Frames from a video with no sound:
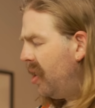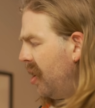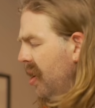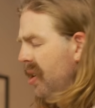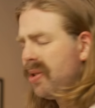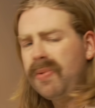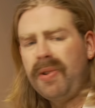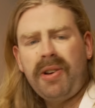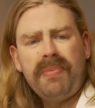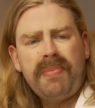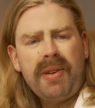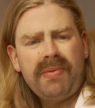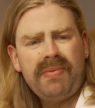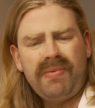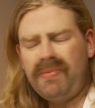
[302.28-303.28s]
thing as well.
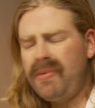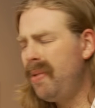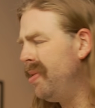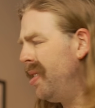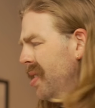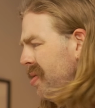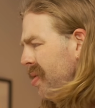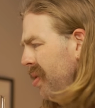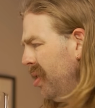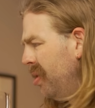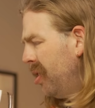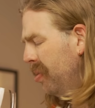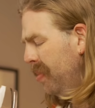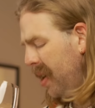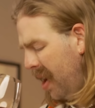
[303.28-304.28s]
Maybe these are all a
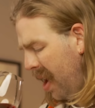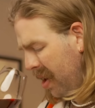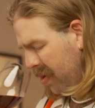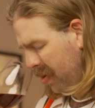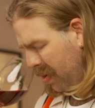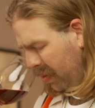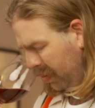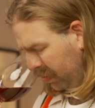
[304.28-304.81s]
little bit natural.